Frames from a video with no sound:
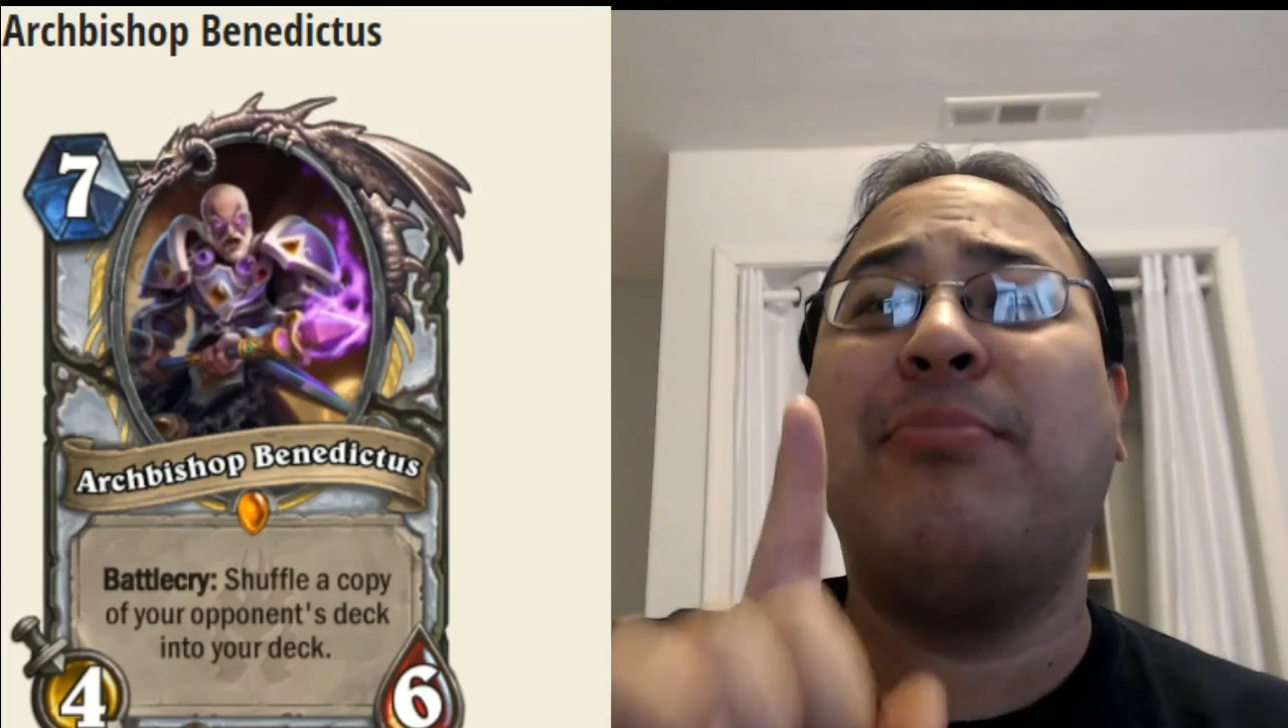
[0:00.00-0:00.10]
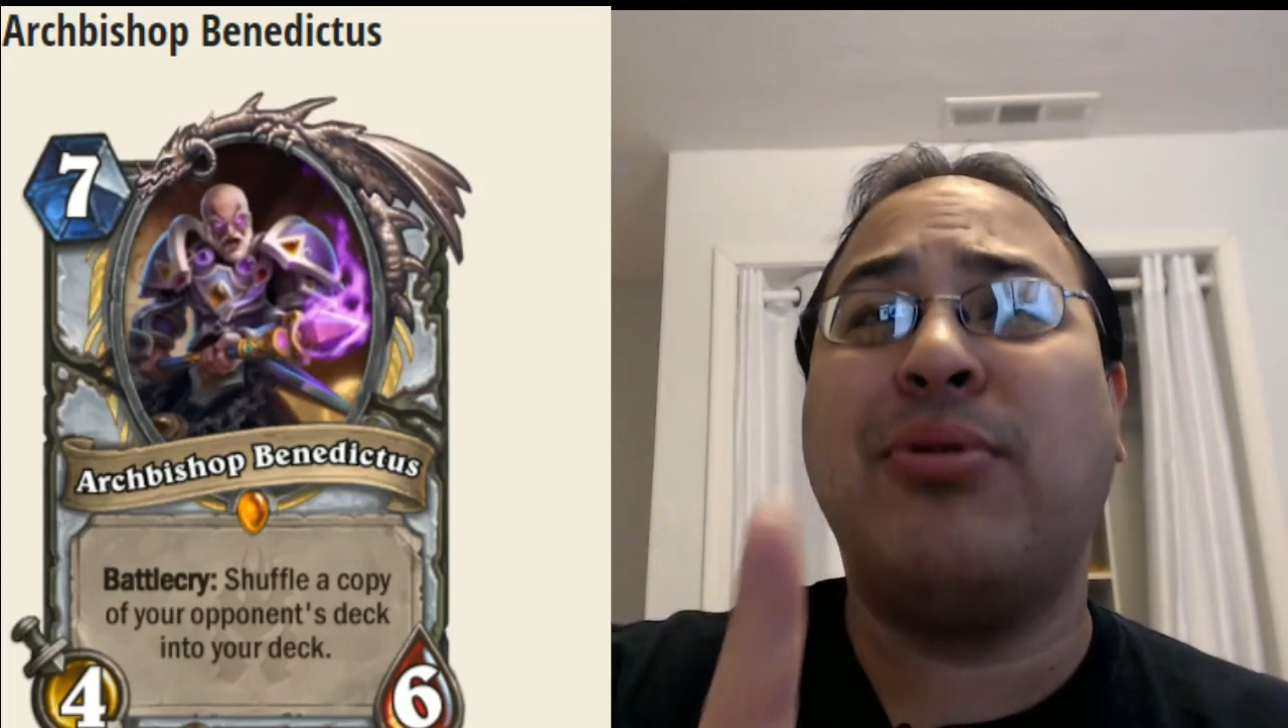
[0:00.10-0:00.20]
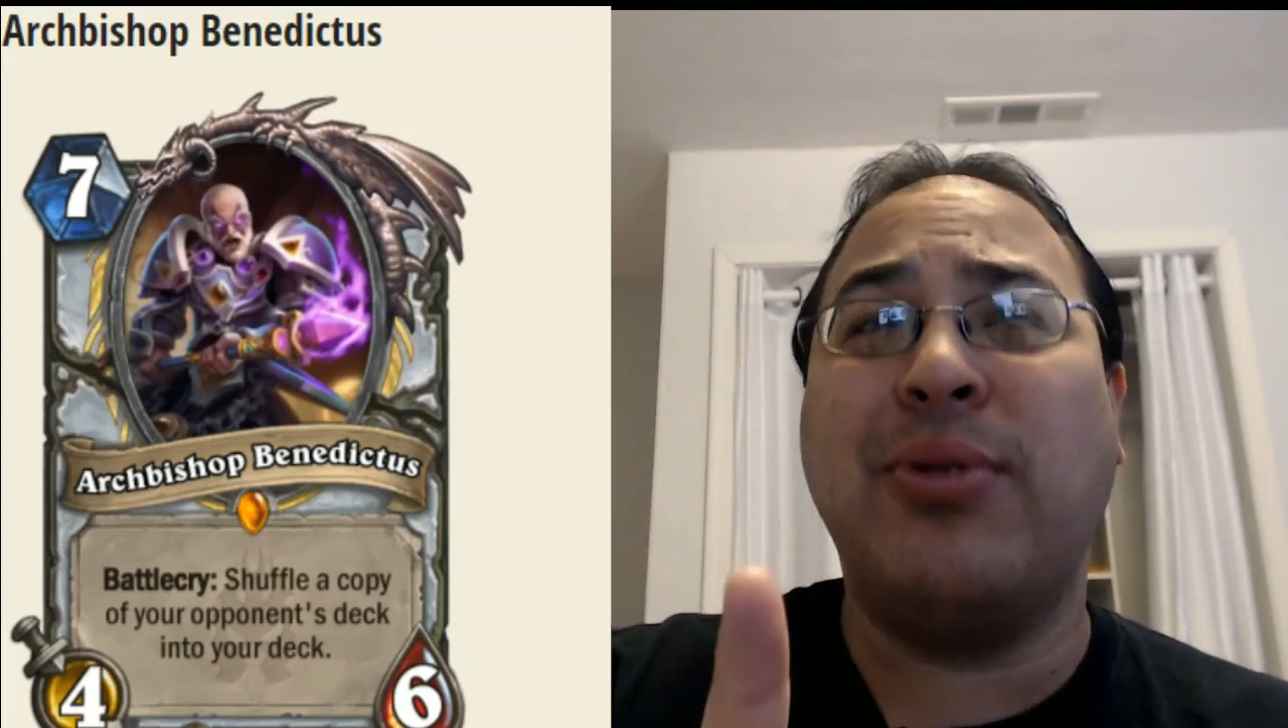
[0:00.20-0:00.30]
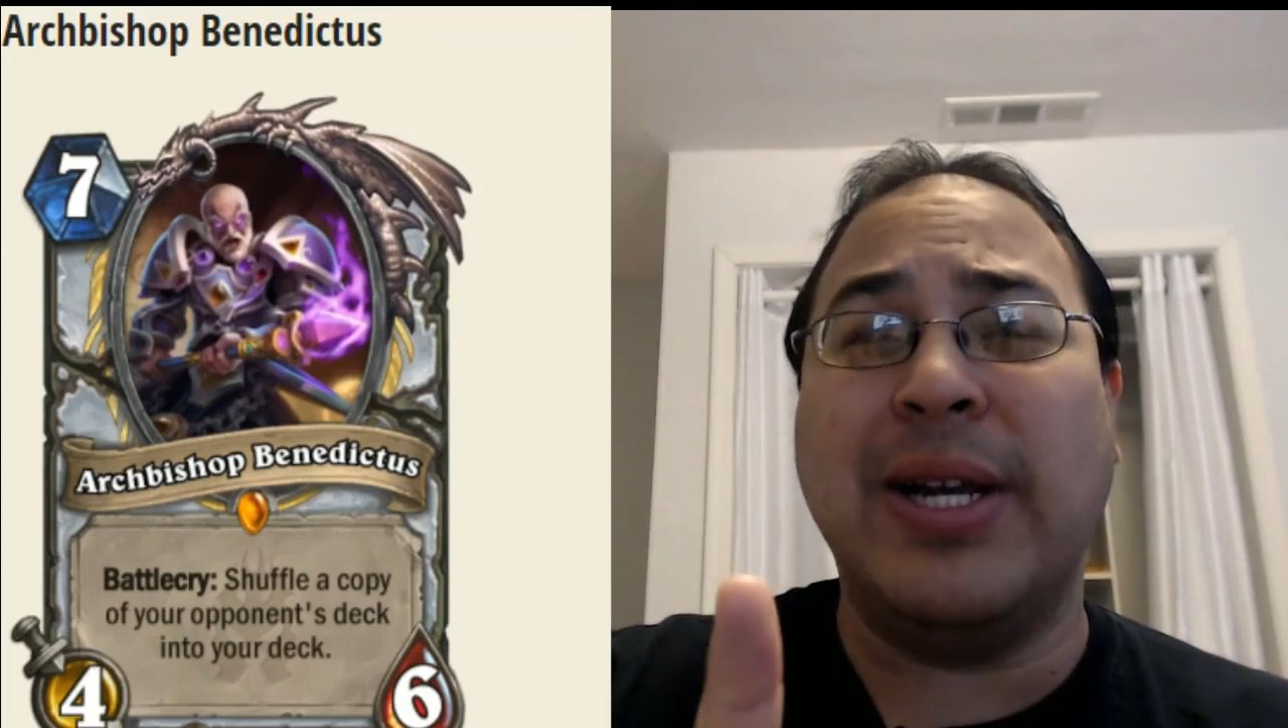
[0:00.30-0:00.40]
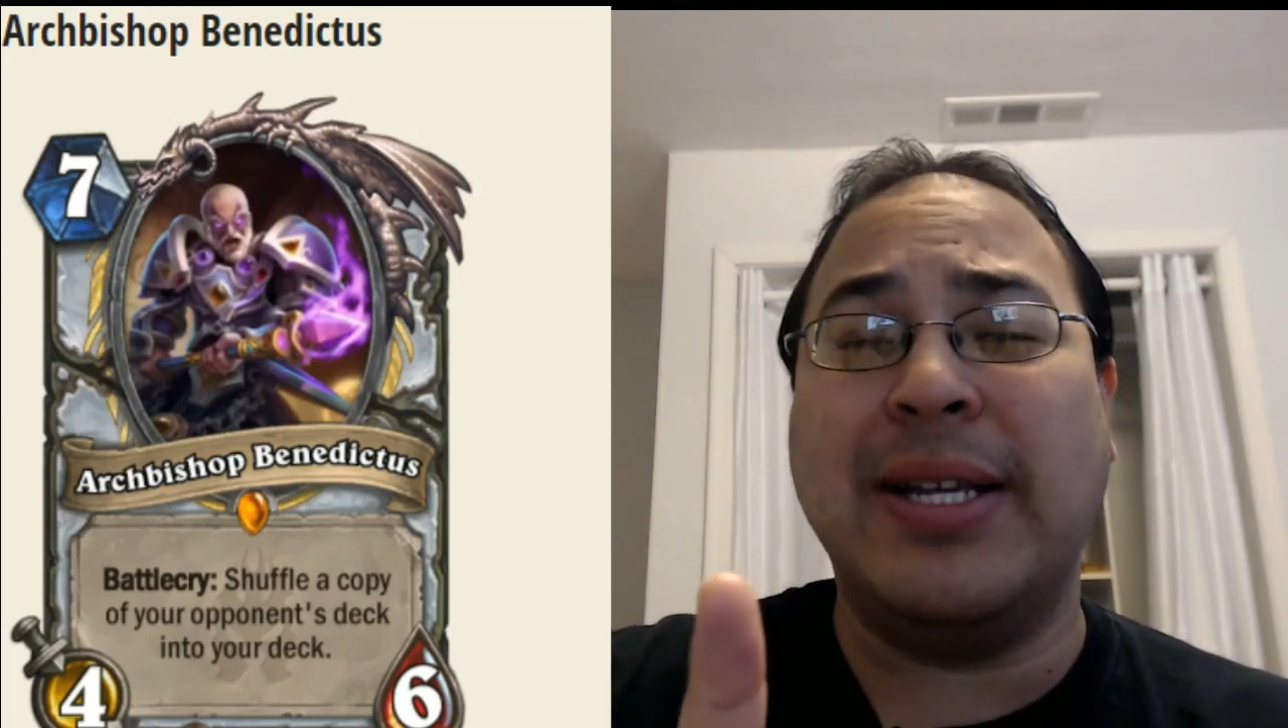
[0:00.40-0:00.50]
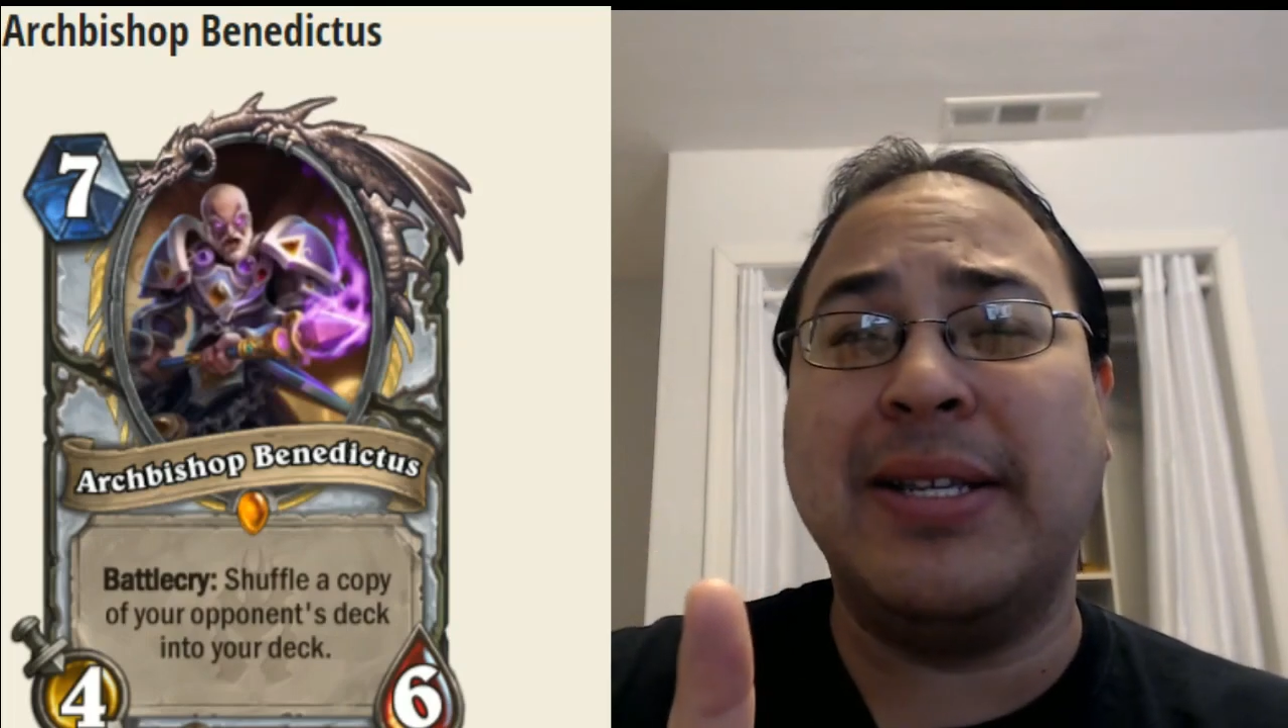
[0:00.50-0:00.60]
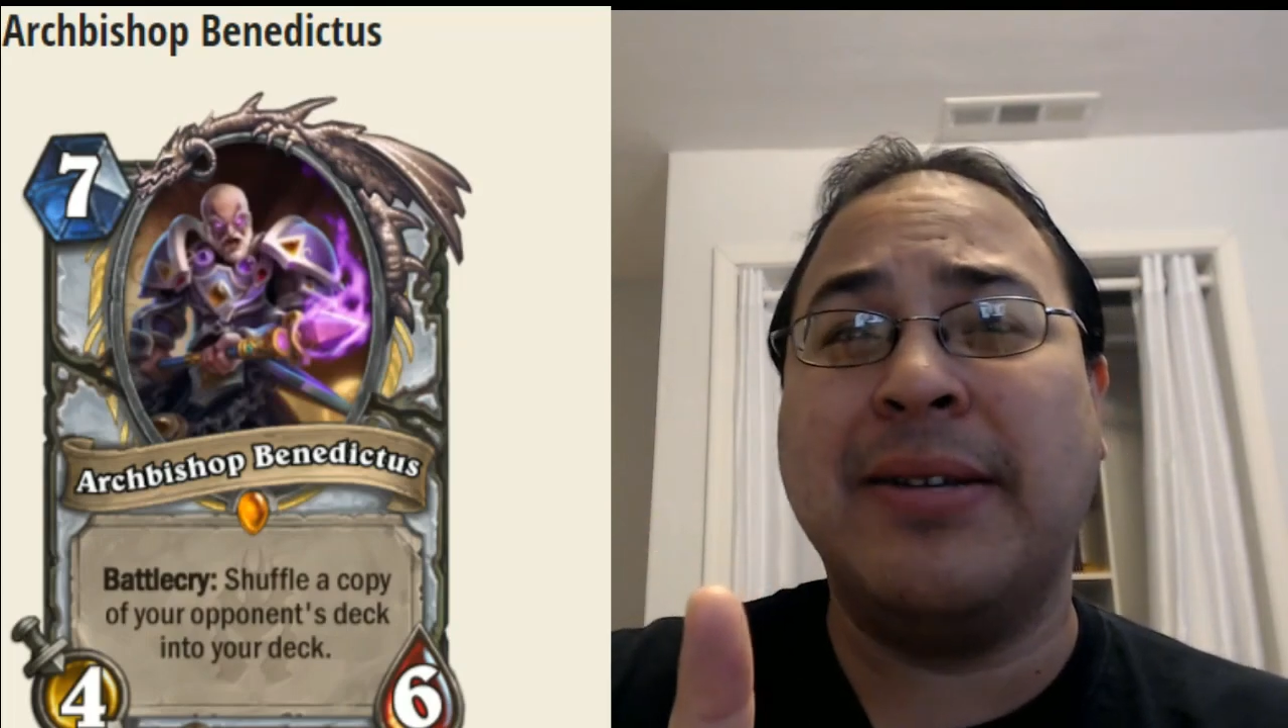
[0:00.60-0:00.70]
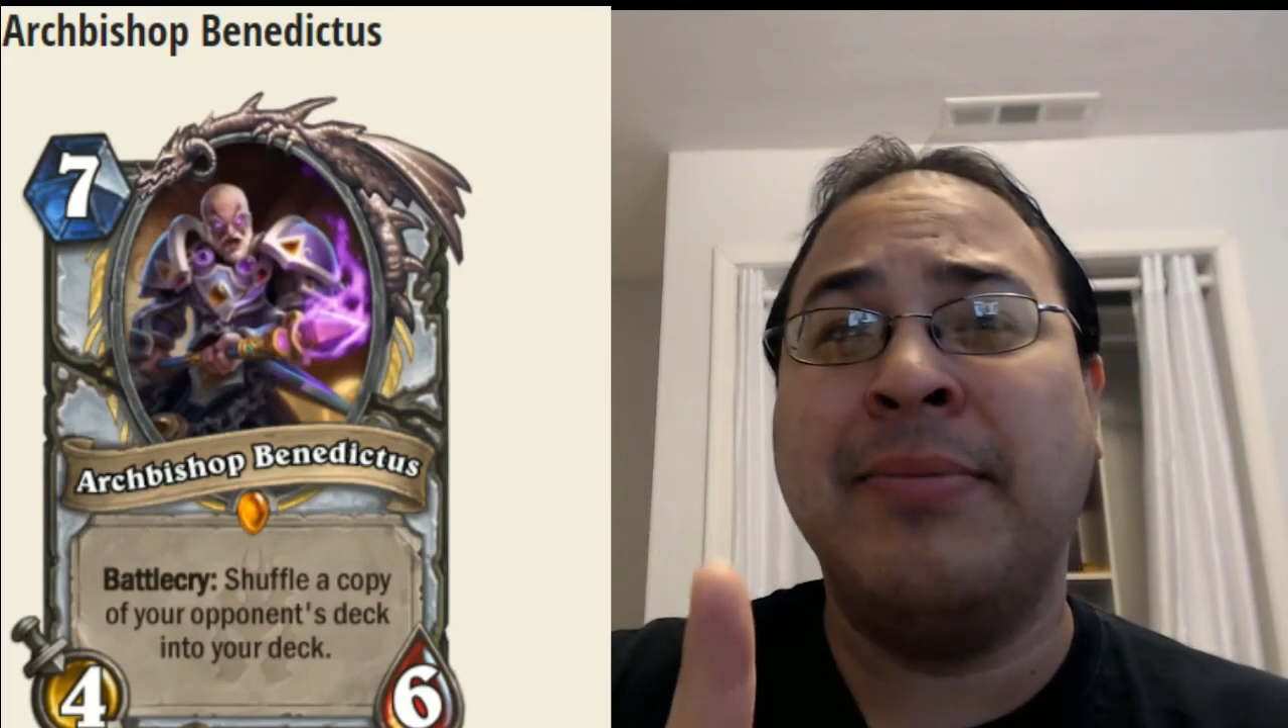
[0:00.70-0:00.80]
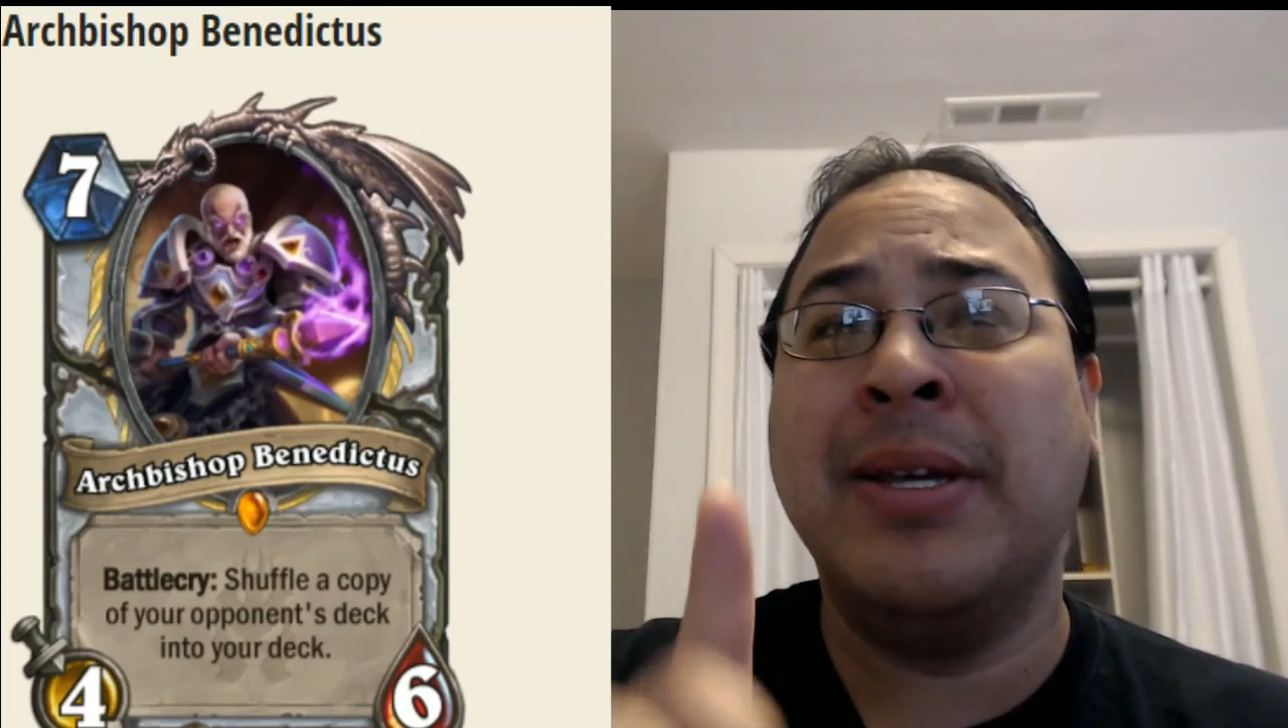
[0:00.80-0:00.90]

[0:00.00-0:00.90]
Priest